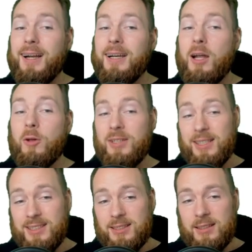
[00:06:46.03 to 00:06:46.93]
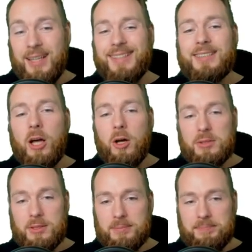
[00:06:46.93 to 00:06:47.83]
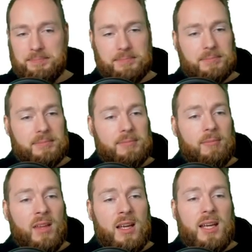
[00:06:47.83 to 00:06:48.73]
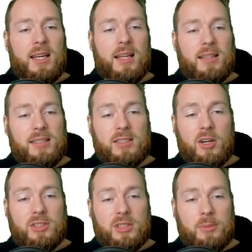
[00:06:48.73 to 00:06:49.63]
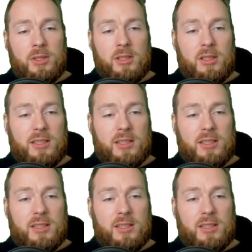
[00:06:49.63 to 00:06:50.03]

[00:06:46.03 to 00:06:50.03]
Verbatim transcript: Now this is awesome. This customer,